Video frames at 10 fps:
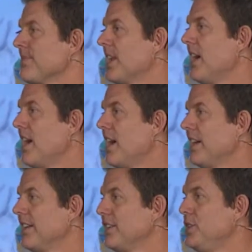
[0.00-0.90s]
Uh,
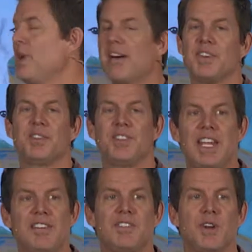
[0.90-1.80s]
you have a
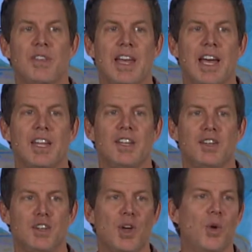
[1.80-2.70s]
Savior that
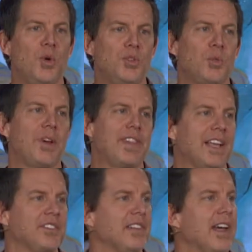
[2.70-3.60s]
knows what
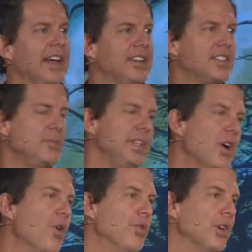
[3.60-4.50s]
that's like to be
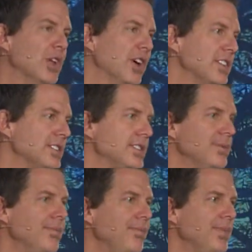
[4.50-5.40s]
overlooked.
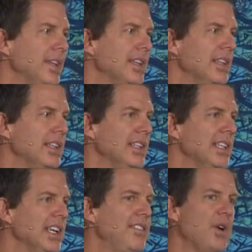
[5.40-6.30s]

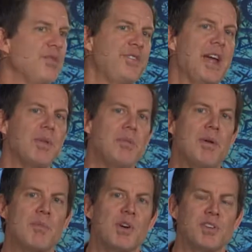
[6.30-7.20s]
If you have family
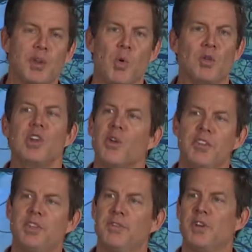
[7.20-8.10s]
members that won't
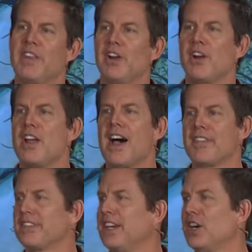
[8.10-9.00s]
notice if you're there or
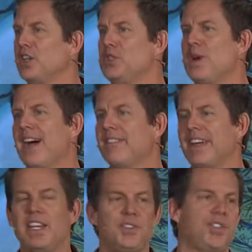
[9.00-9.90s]
not there, you have
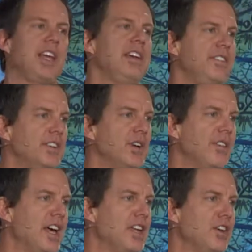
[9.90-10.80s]
a Savior
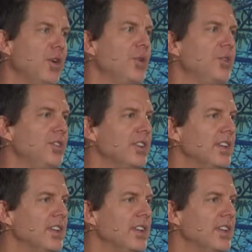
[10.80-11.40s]
that knows